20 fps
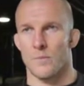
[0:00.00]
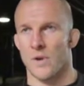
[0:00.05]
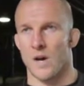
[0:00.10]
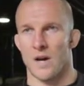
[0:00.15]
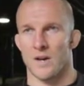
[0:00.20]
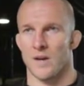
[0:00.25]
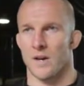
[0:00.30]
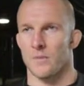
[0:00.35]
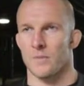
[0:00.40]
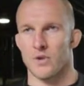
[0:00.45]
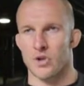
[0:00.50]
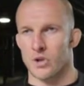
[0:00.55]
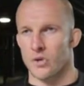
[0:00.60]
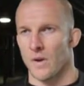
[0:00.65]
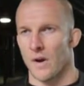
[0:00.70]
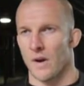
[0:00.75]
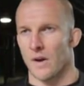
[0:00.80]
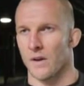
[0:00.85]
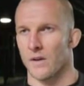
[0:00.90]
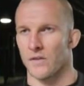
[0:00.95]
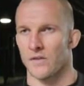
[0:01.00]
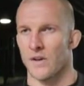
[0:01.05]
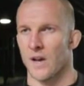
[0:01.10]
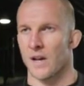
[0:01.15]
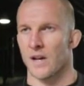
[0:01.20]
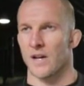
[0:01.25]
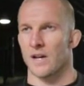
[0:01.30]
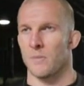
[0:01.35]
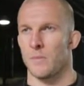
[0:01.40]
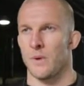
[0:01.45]
kind of trick. It's
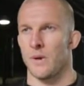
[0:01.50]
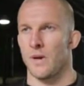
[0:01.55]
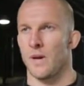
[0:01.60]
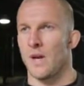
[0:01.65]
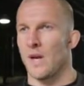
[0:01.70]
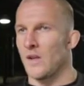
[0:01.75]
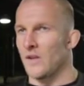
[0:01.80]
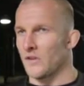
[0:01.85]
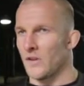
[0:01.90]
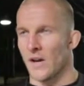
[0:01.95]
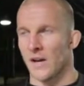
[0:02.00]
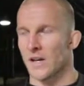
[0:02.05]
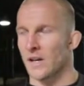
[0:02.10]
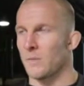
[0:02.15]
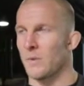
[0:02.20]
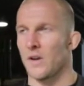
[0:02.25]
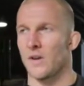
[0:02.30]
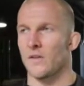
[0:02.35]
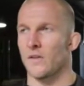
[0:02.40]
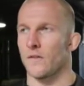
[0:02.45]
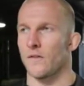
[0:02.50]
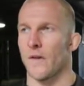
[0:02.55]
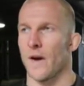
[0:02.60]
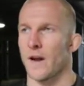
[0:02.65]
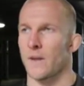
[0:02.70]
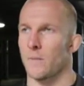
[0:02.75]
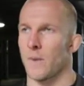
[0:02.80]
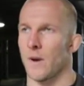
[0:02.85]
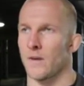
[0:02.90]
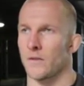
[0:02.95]
not gonna be easy
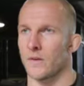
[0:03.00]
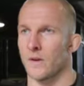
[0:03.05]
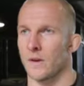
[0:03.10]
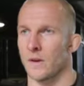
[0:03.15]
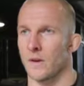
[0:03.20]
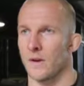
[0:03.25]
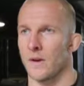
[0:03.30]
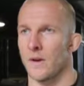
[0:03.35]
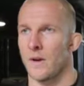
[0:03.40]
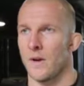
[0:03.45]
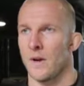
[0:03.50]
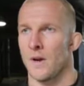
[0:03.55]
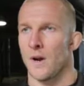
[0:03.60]
fight, basically.